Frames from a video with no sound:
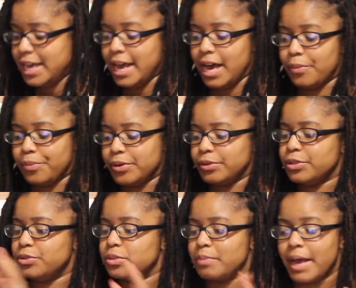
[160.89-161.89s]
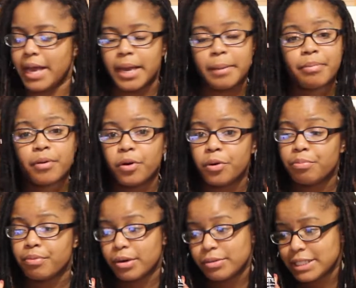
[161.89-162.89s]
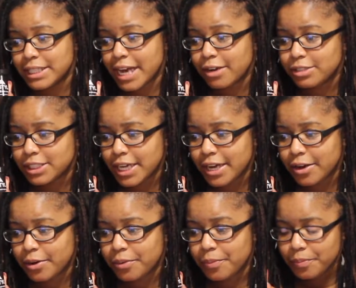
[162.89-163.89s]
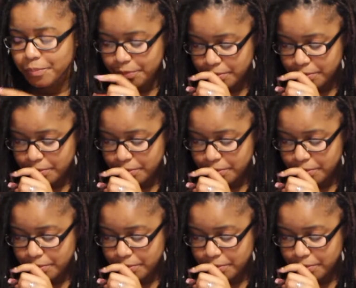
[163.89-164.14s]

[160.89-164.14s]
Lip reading: I will use my Ampro Pro Style Gel.